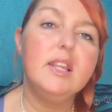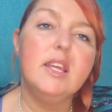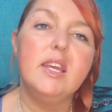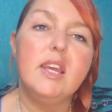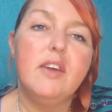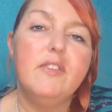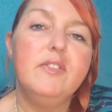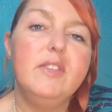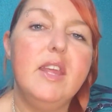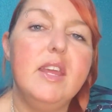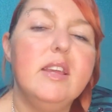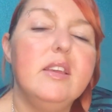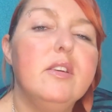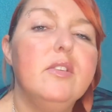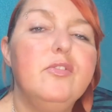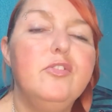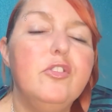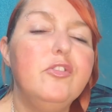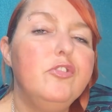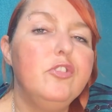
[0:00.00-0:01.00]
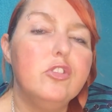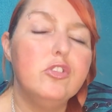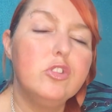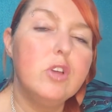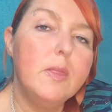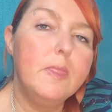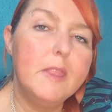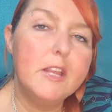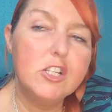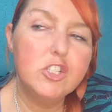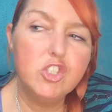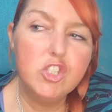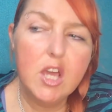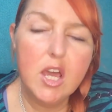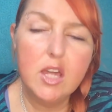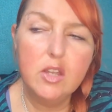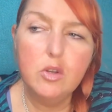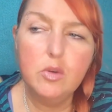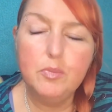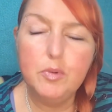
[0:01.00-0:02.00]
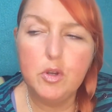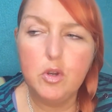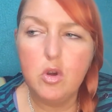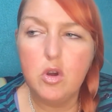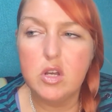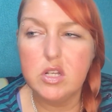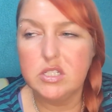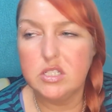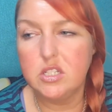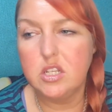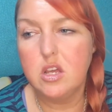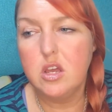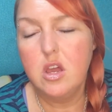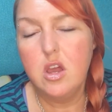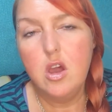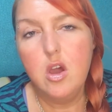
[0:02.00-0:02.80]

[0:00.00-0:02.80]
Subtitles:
to give negative reviews on this channel, because